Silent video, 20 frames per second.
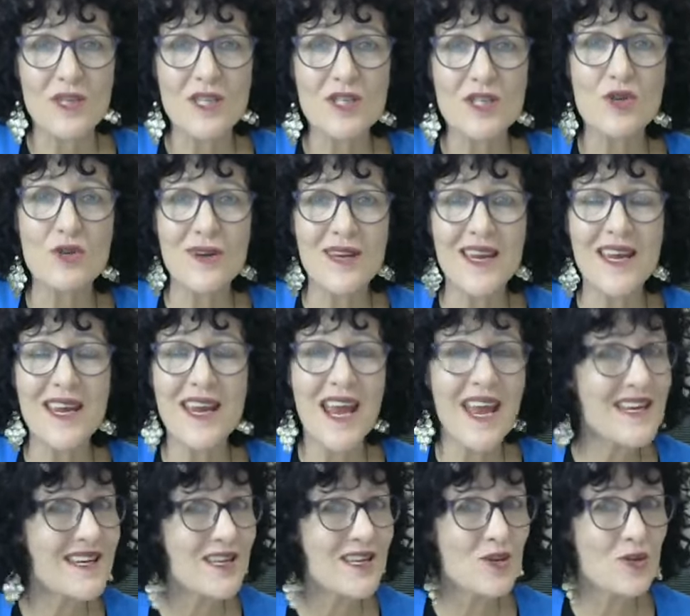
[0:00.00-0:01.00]
It's
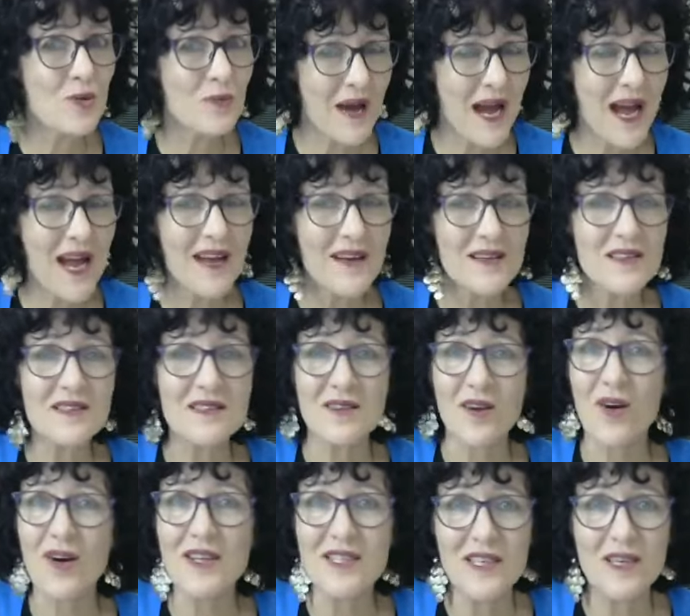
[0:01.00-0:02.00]
creating your partner's
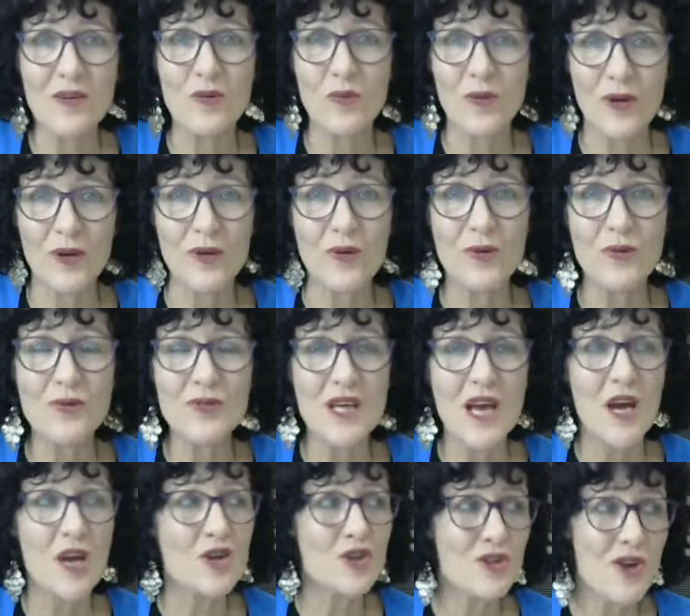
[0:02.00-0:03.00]
ideal world
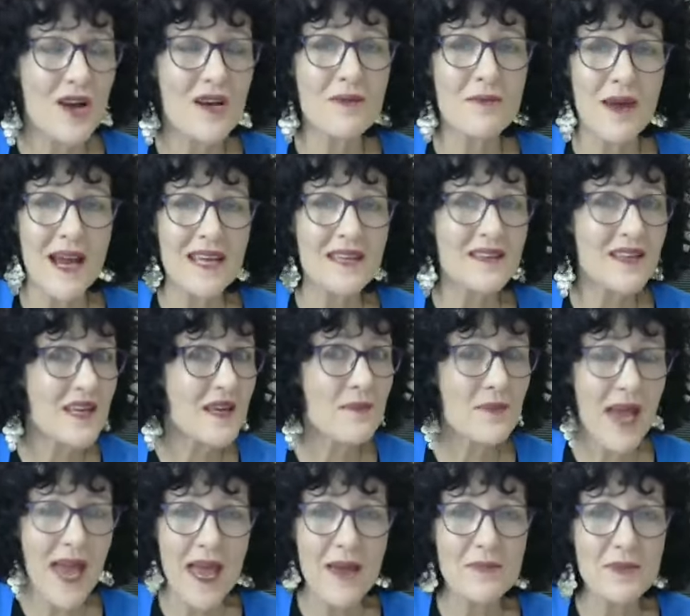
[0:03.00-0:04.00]
trying to make them
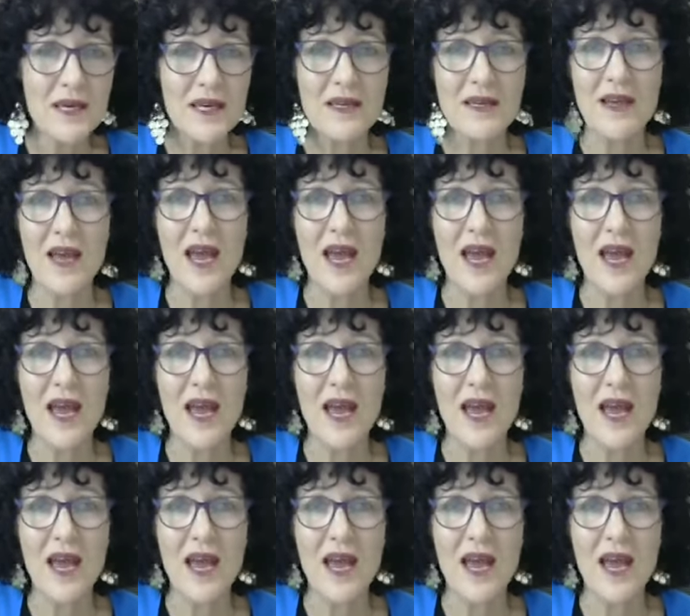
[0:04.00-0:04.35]
happy.